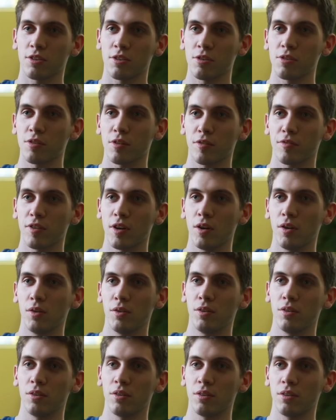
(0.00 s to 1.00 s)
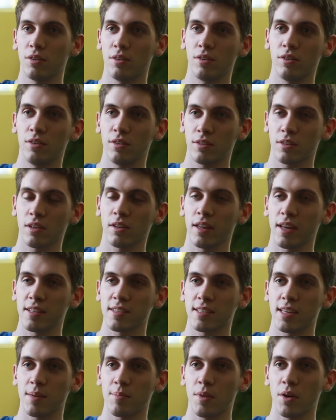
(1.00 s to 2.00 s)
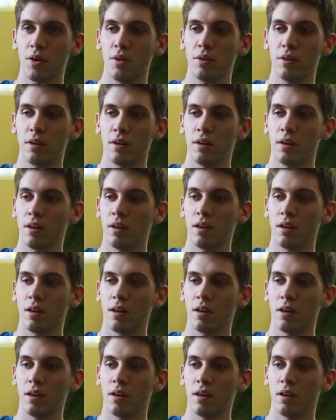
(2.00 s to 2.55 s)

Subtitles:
turn their phone to landscape mode,